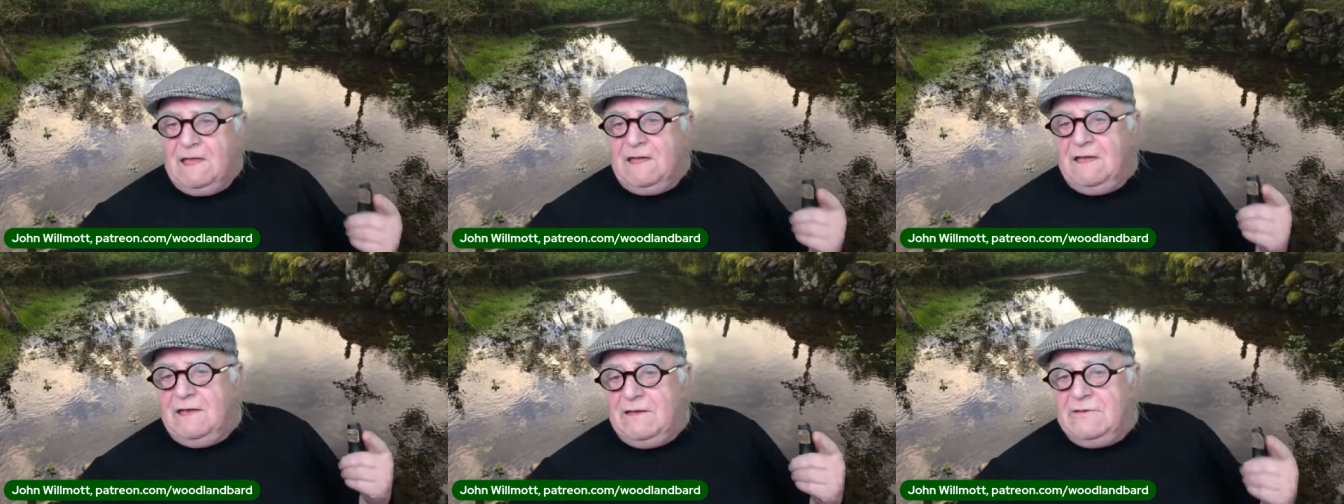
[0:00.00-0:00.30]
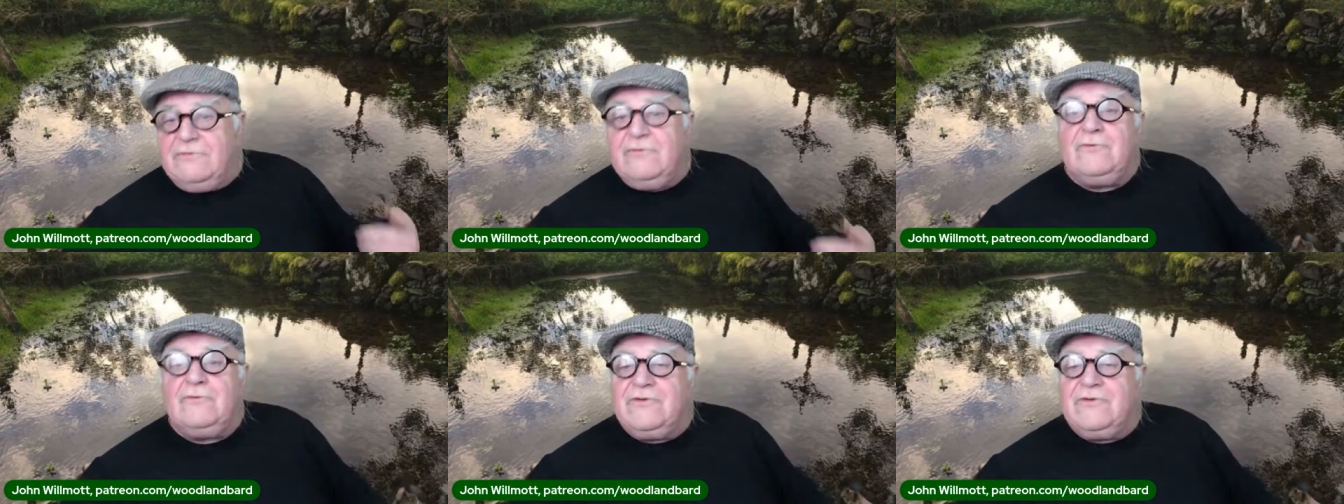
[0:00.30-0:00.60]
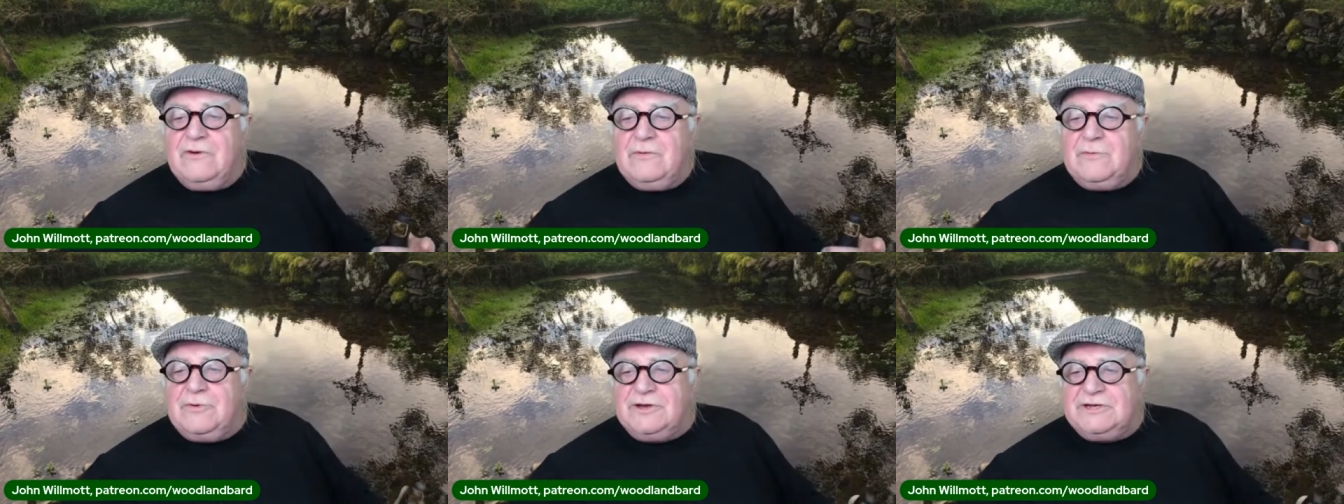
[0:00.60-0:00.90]
Uh, it's
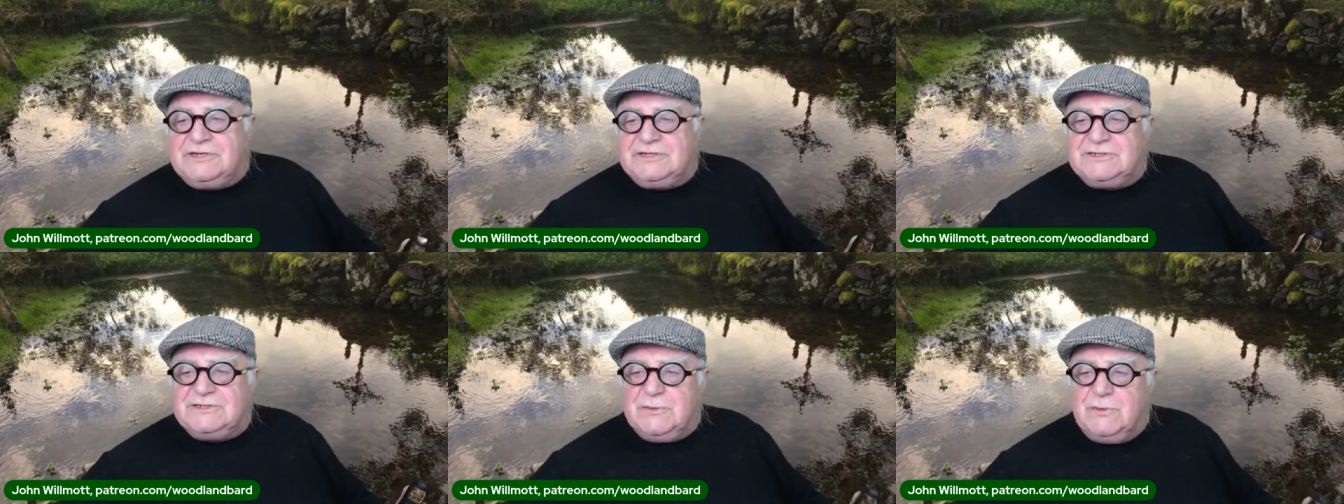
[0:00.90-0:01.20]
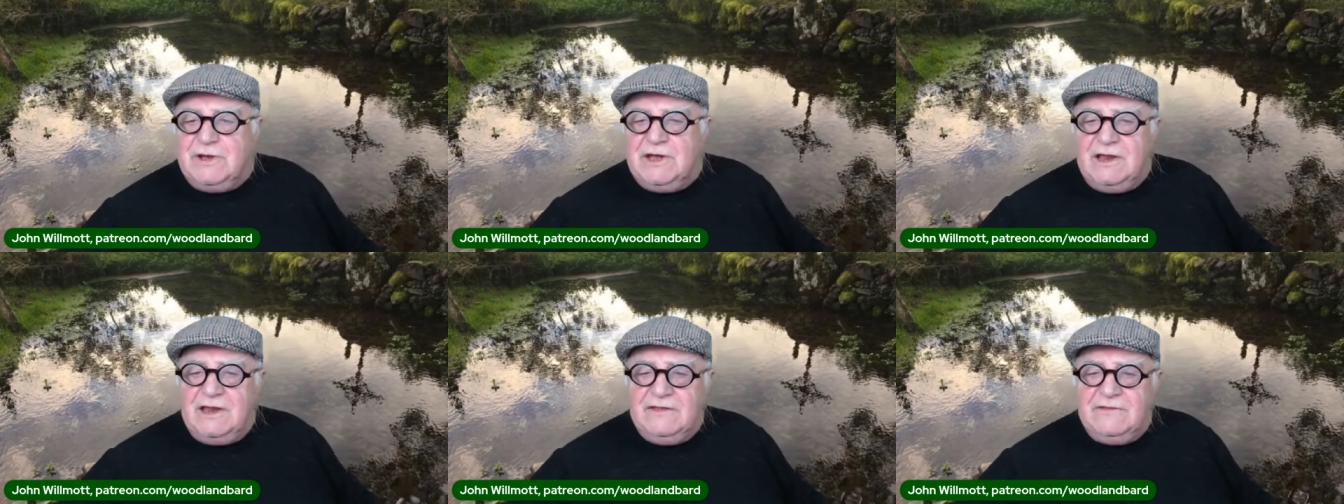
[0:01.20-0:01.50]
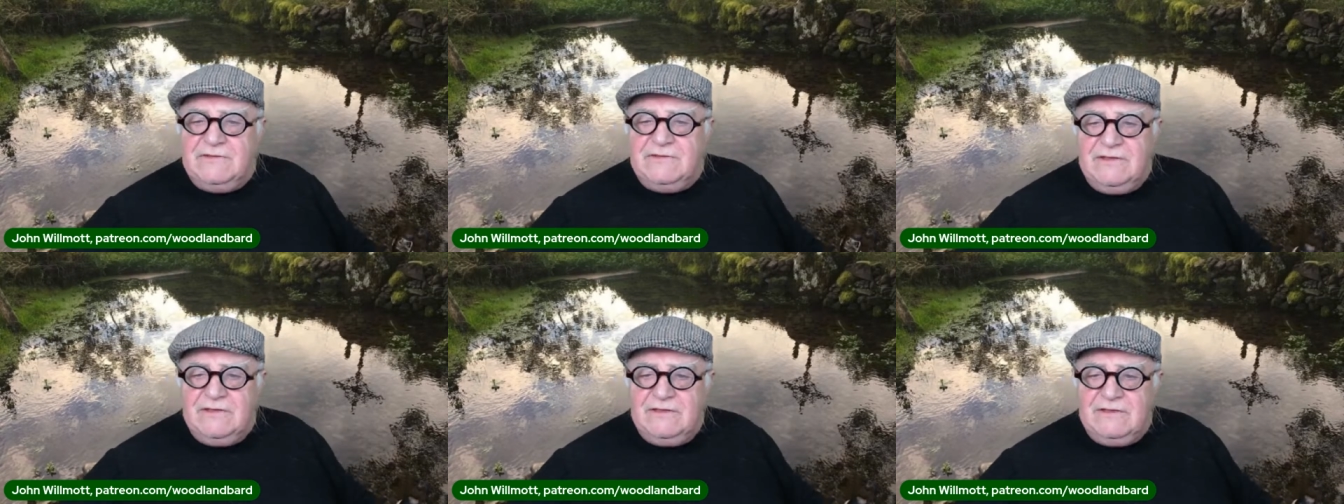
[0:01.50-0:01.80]
also a Bridget's Well.
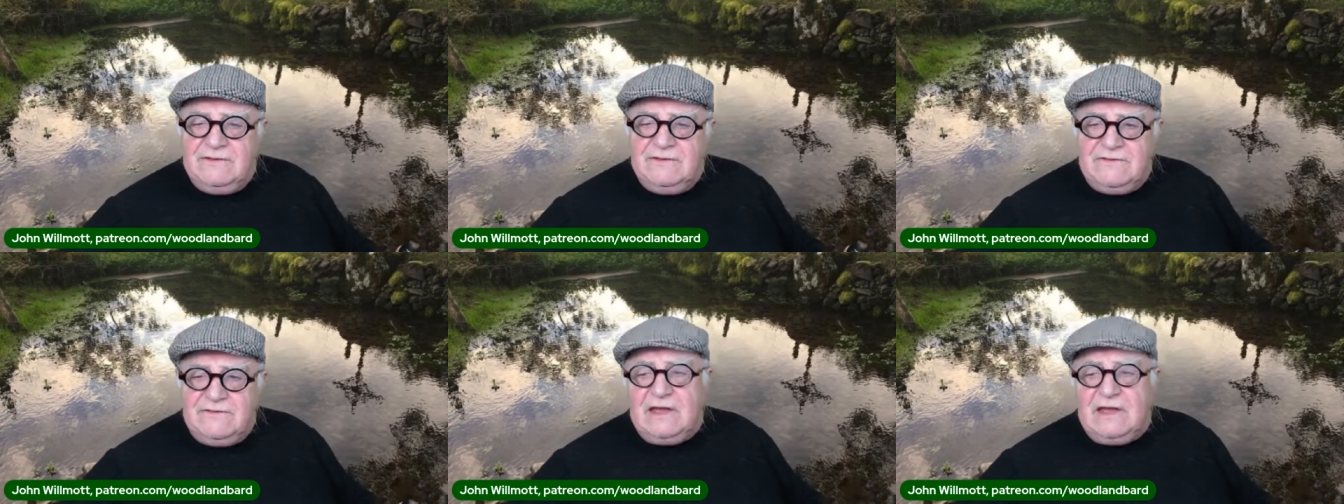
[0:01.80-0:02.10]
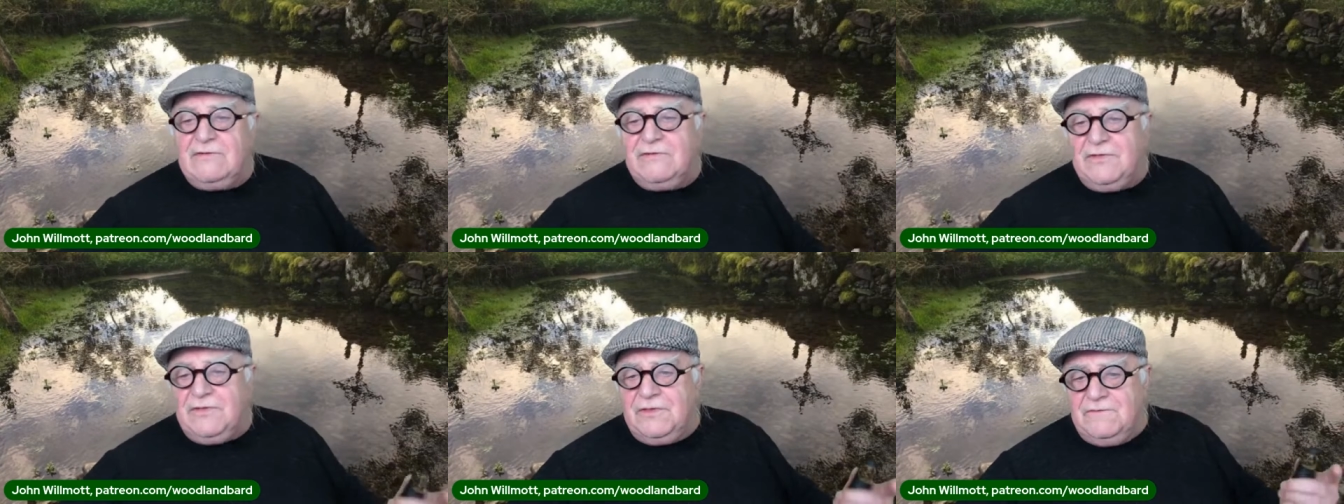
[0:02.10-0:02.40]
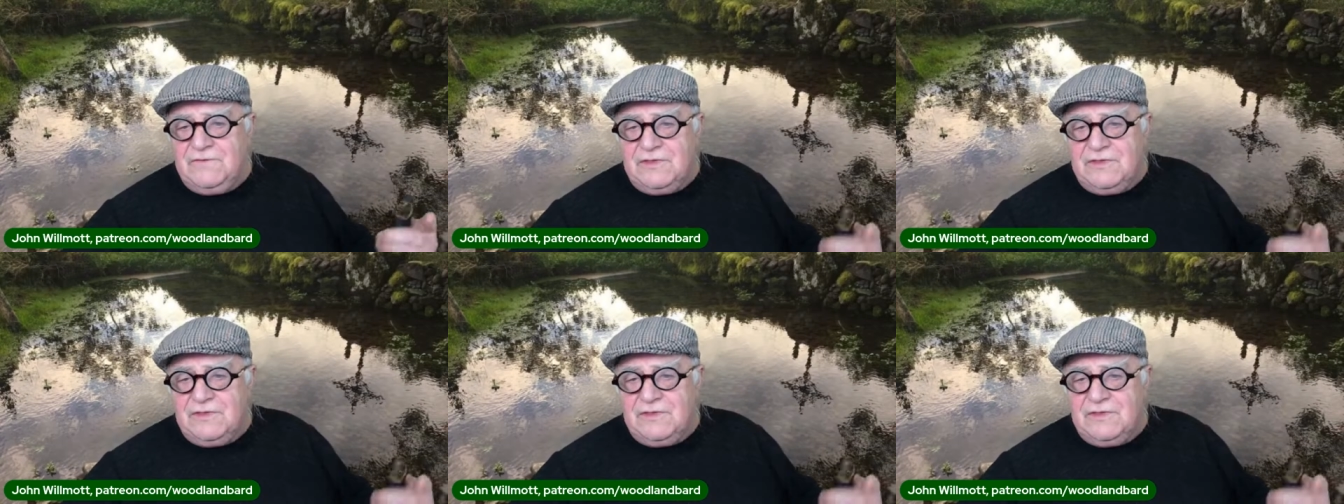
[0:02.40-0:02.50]
It's in the south